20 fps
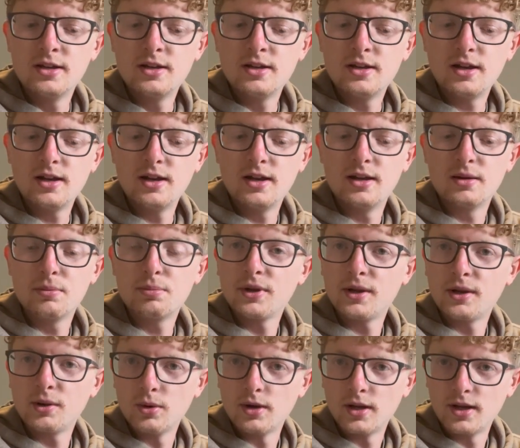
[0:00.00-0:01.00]
and
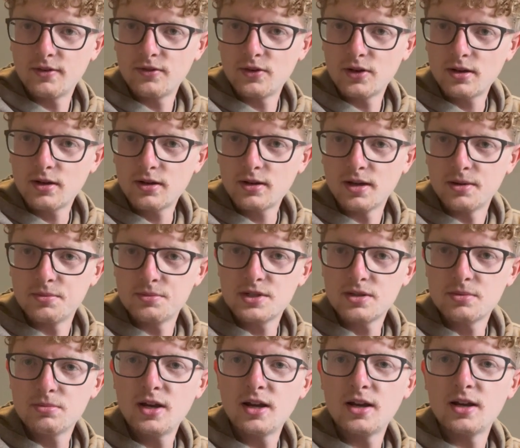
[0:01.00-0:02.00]
play whatever comes
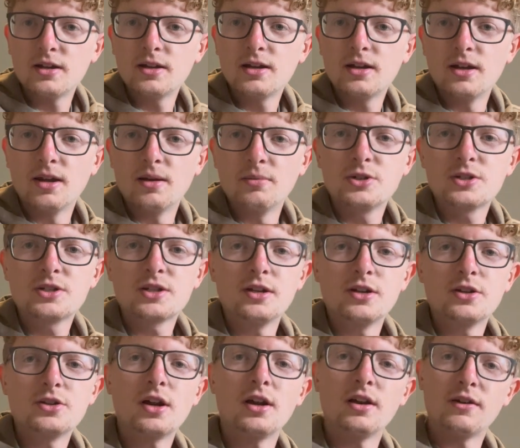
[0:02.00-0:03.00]
to mind. And I'm just going
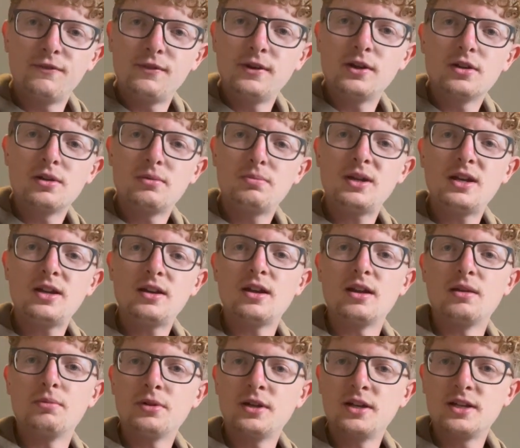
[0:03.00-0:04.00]
to try to feel the beat
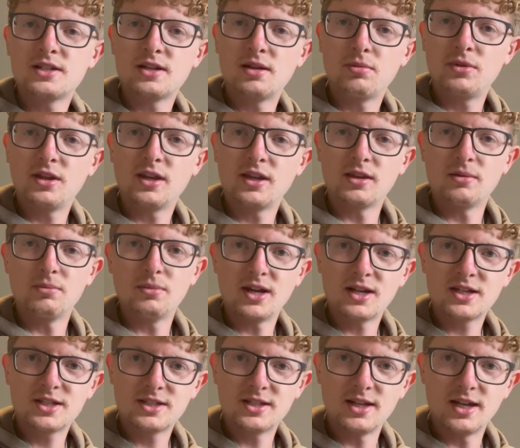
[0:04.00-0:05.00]
and play something that
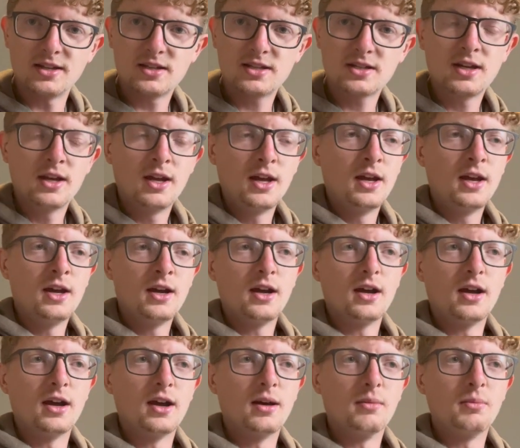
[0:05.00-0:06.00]
makes sense.
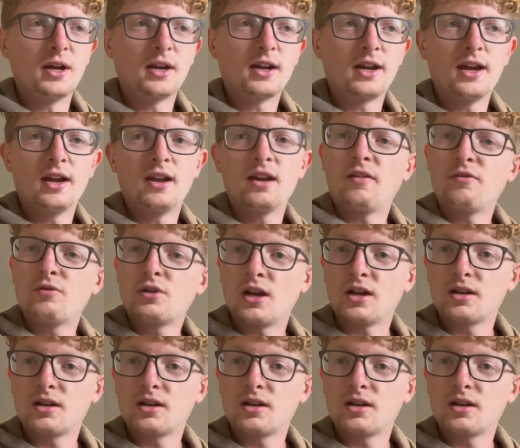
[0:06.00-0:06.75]
Again, I've talked